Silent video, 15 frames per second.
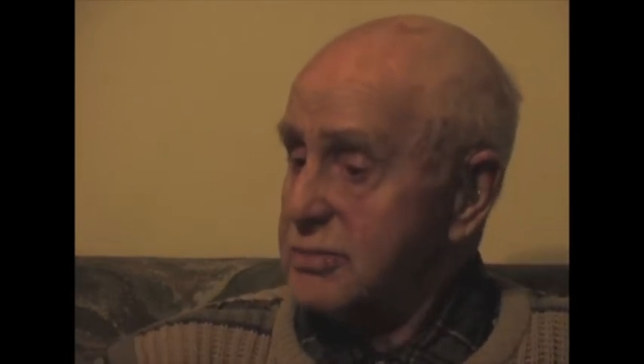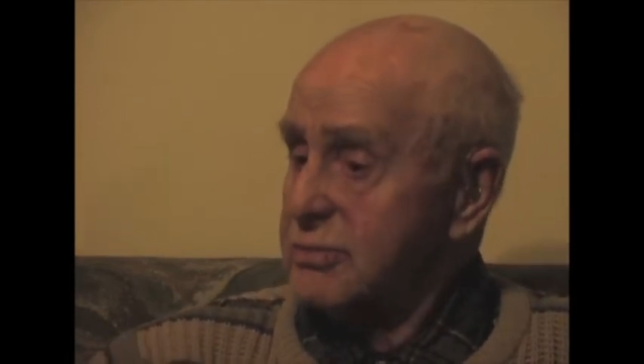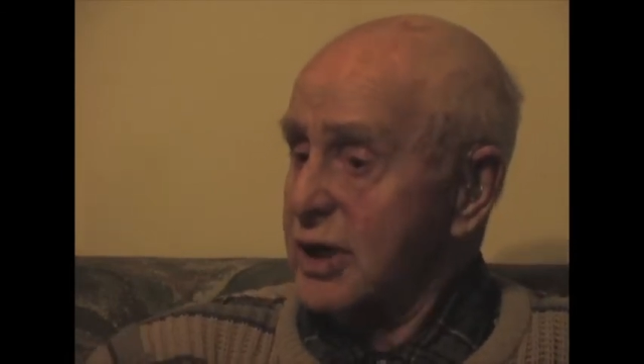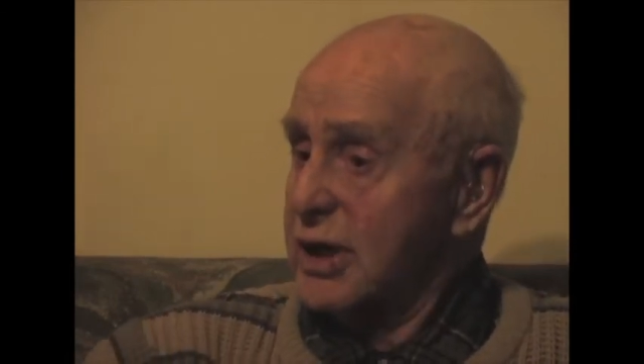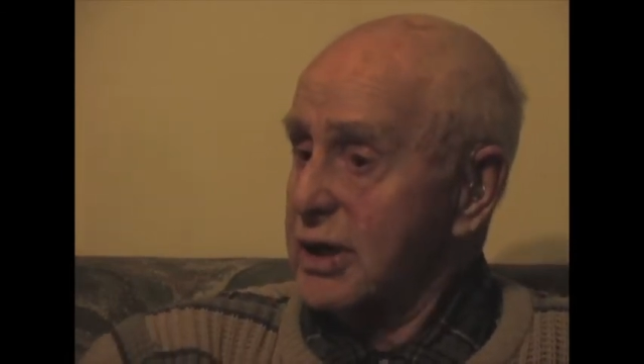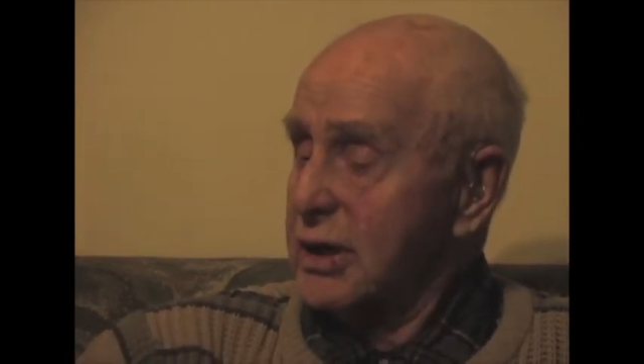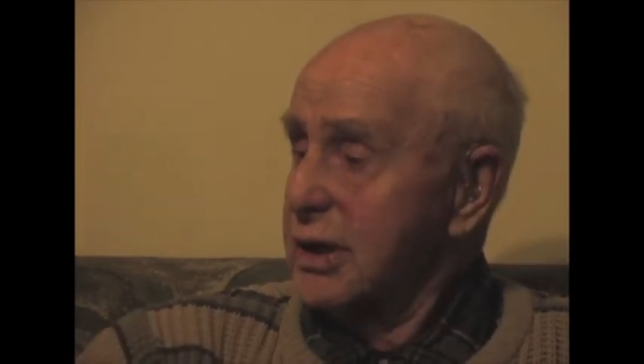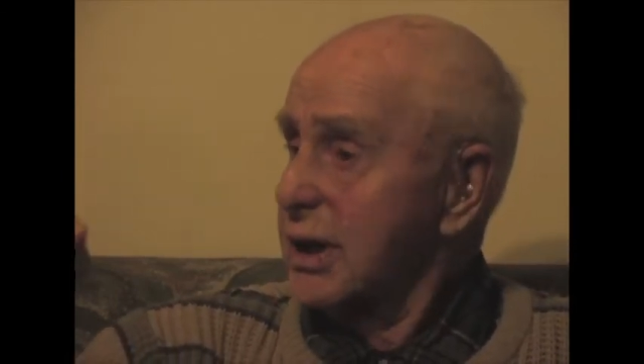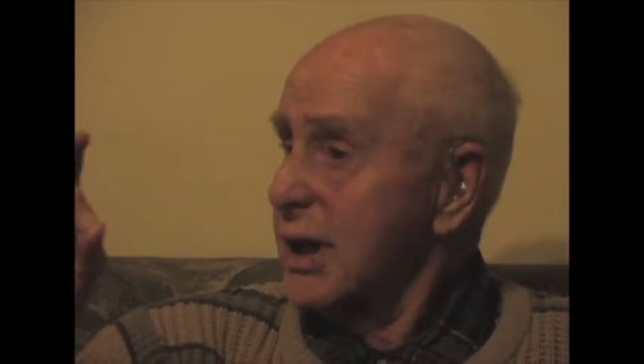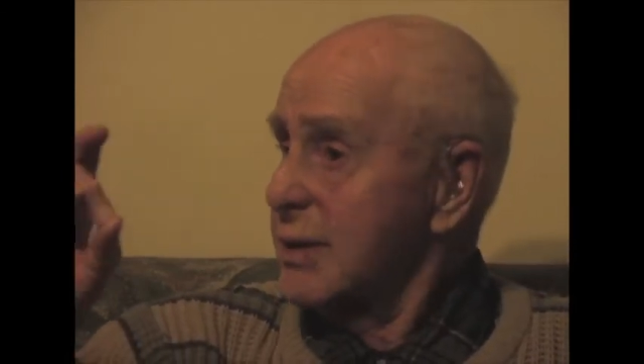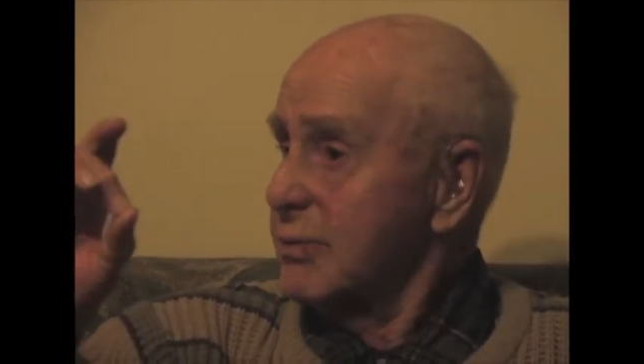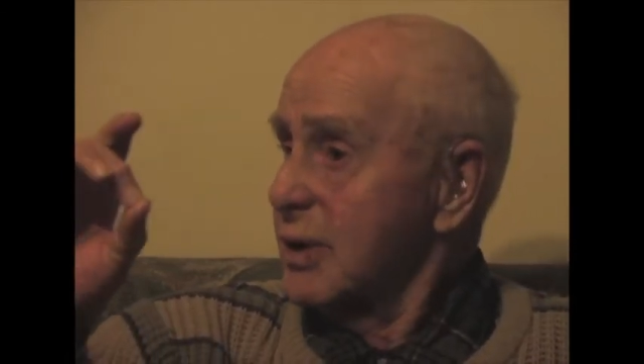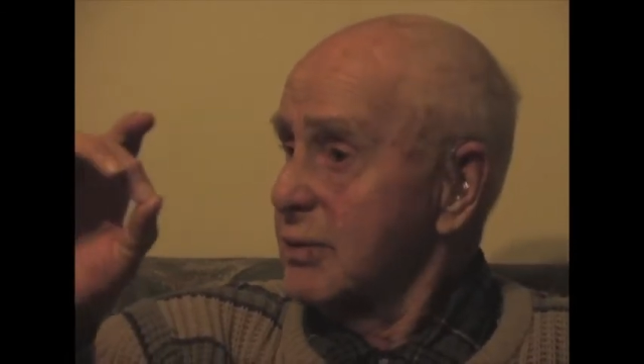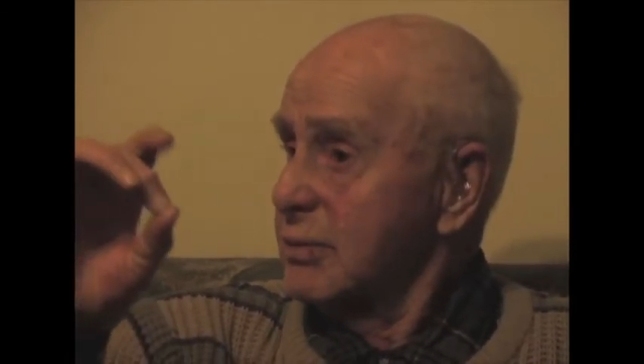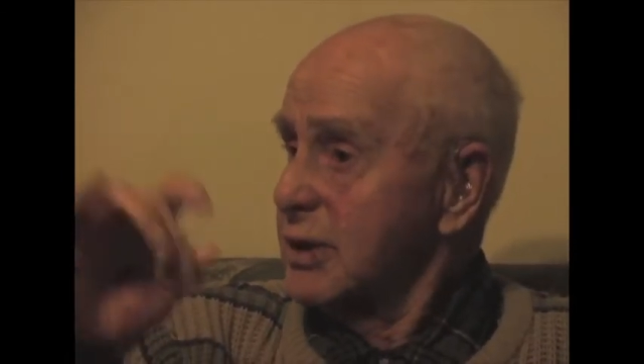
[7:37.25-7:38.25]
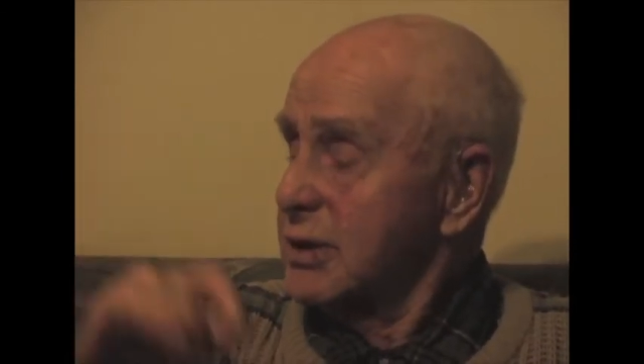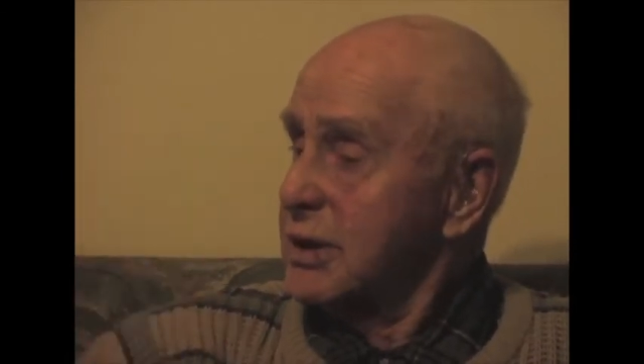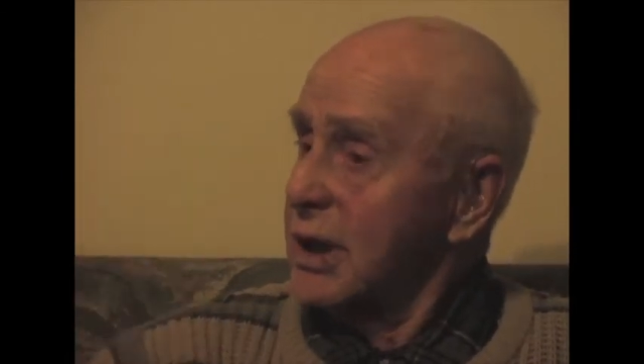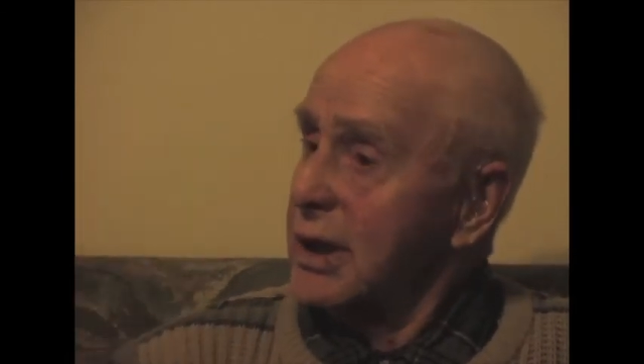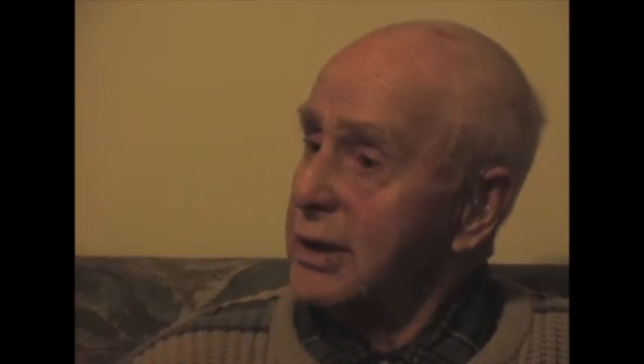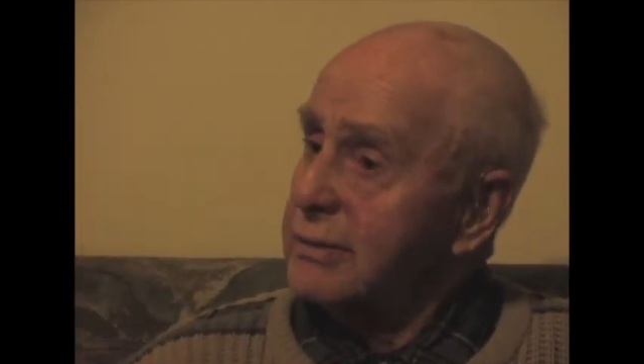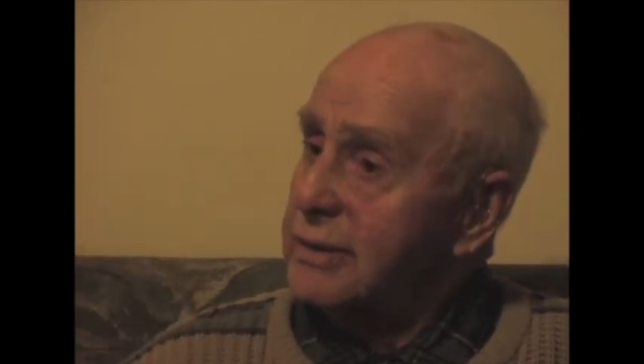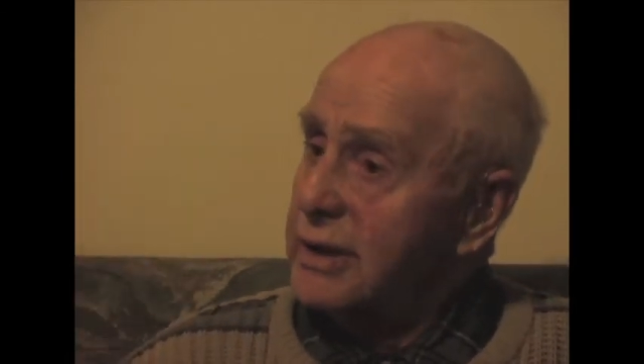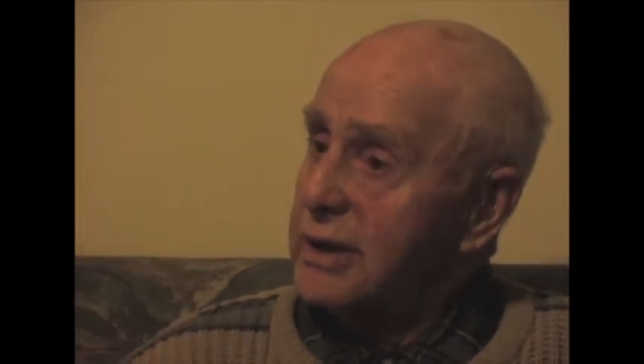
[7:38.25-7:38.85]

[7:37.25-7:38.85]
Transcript: big cable about that,